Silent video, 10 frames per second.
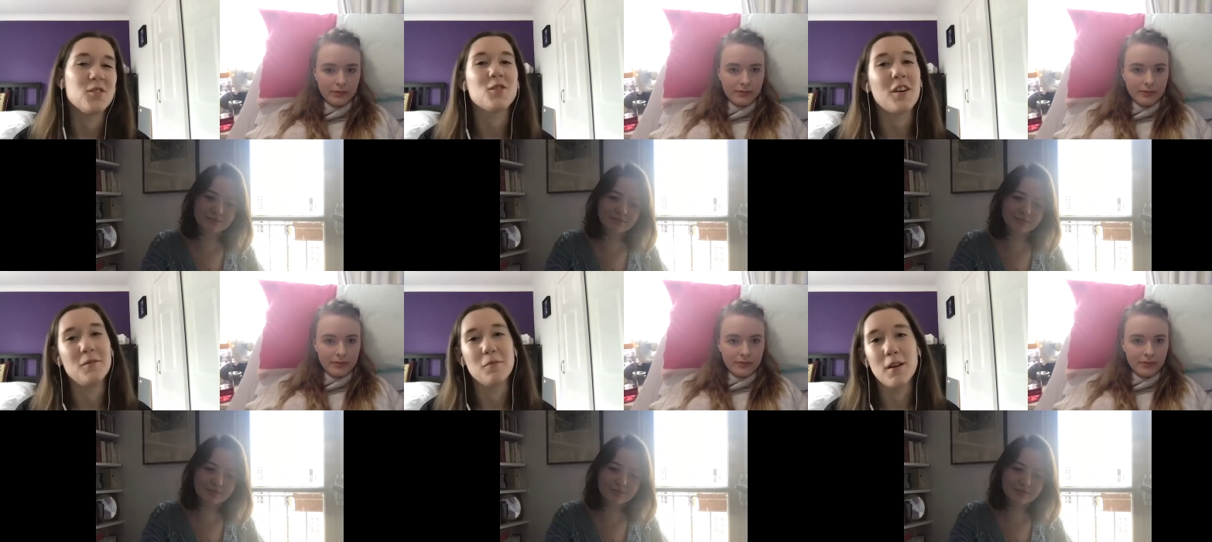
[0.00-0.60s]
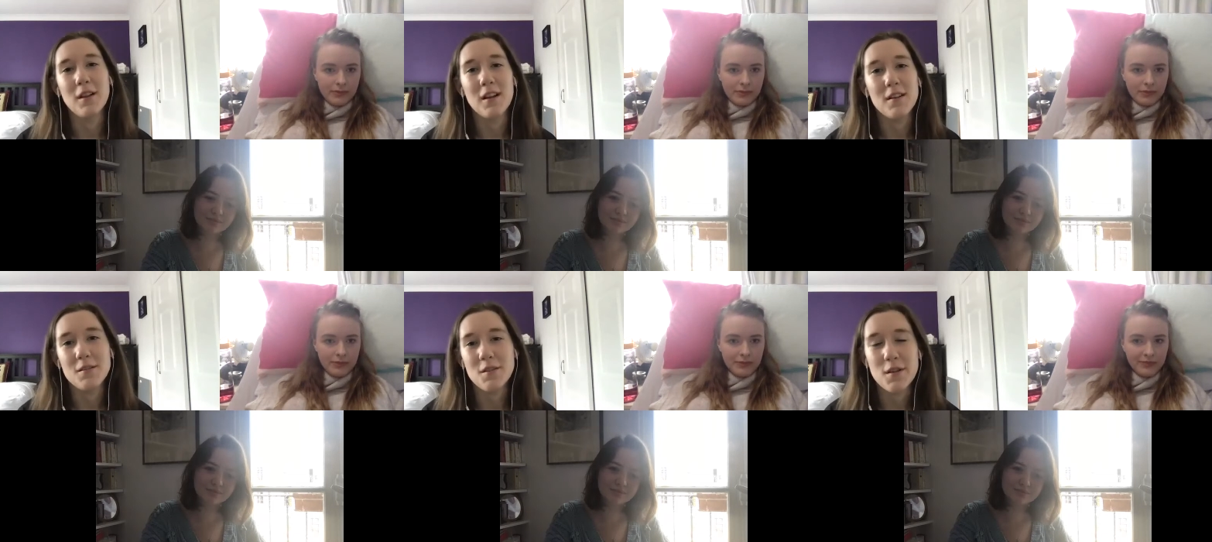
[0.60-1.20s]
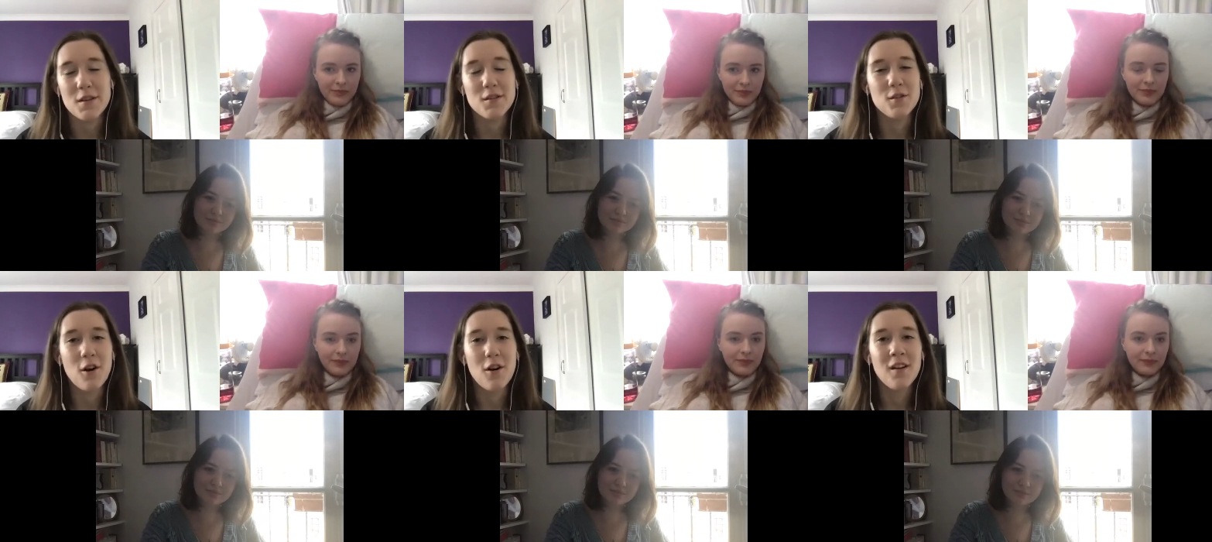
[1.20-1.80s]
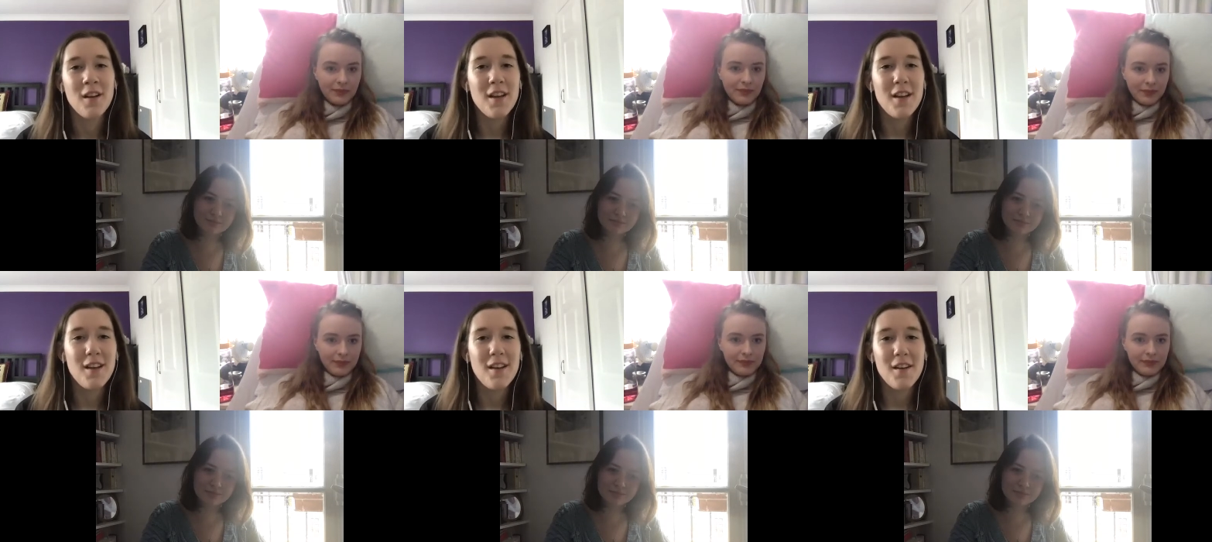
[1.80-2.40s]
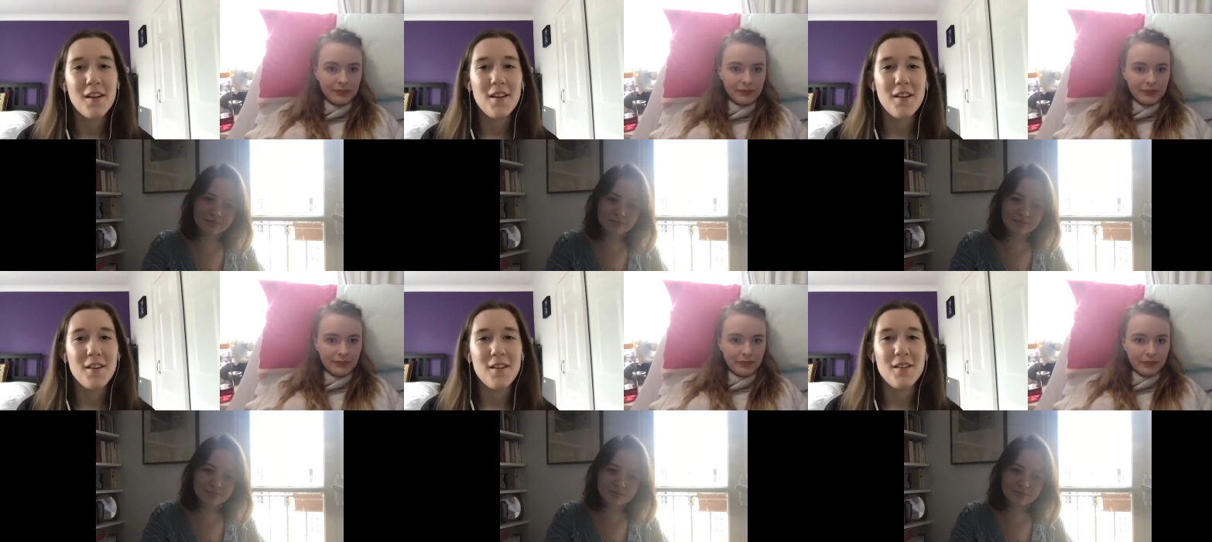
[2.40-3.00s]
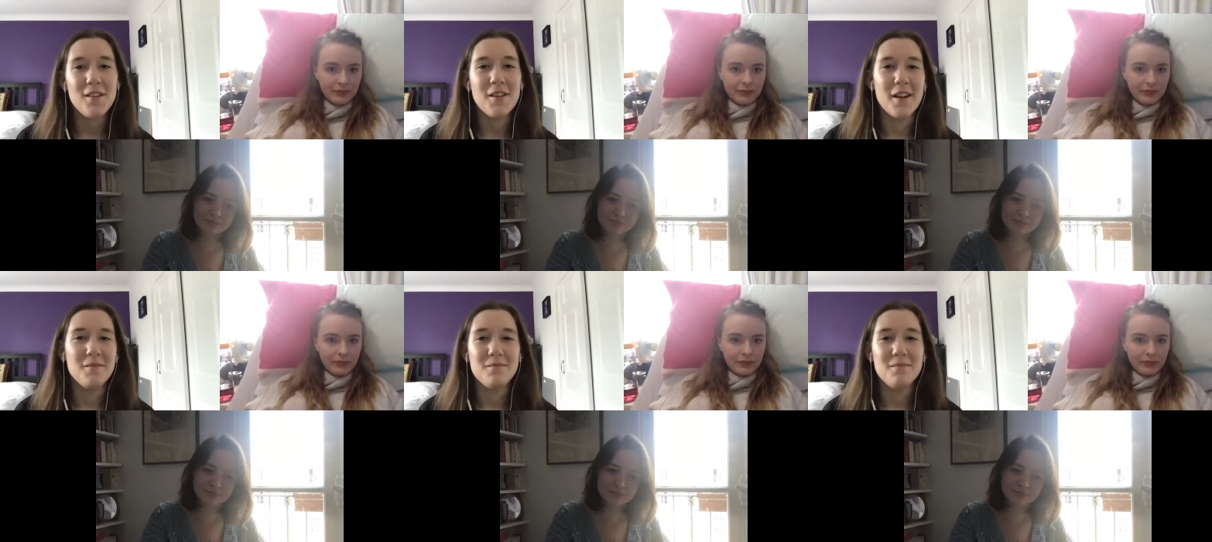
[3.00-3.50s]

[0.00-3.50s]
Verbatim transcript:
Speaker 1: kind of realized that it's not you know